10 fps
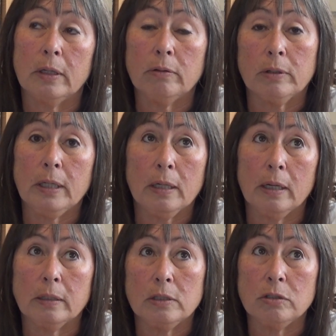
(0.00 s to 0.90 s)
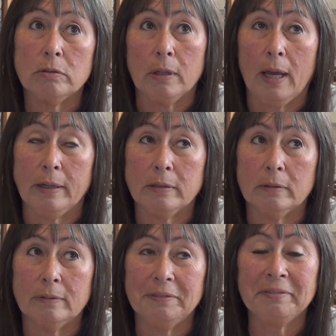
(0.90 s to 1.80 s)
I don't think I could do that.
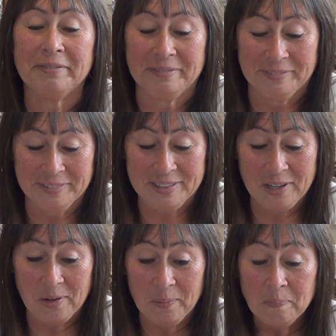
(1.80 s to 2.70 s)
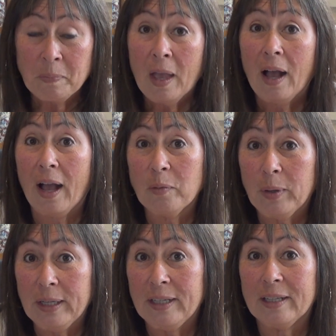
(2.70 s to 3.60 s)
So I
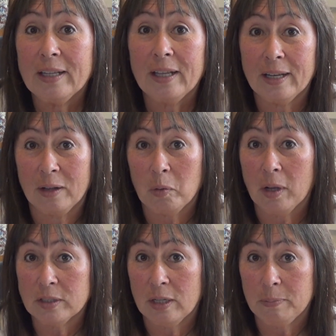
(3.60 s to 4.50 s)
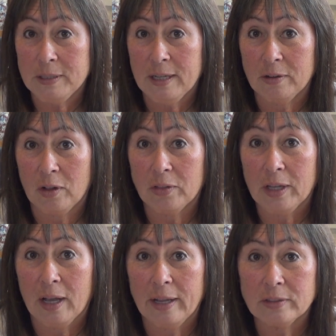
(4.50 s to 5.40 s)
went in and I walked up and down all
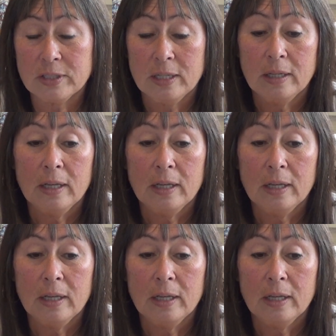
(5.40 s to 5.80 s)
the aisles.